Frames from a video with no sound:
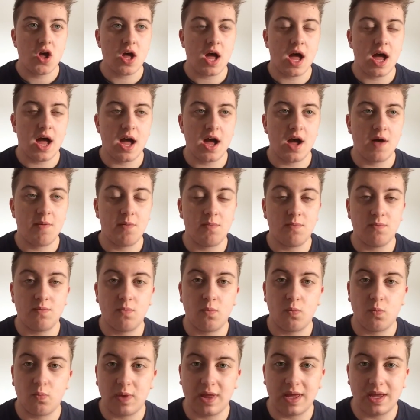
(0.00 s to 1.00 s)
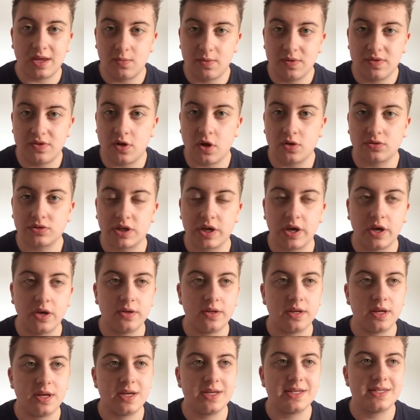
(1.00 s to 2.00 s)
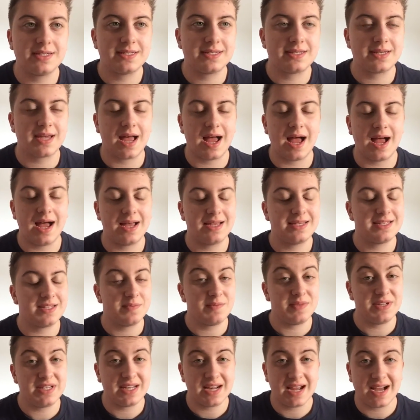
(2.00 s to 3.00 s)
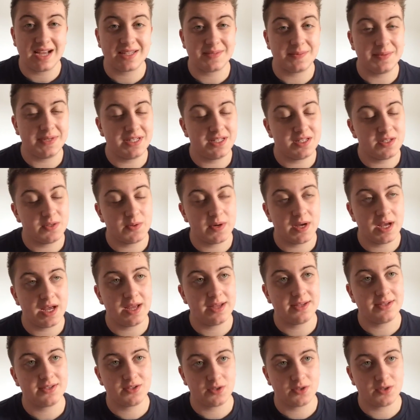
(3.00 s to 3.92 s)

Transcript: like with Dr. Curtis, as somebody's asked me to do it.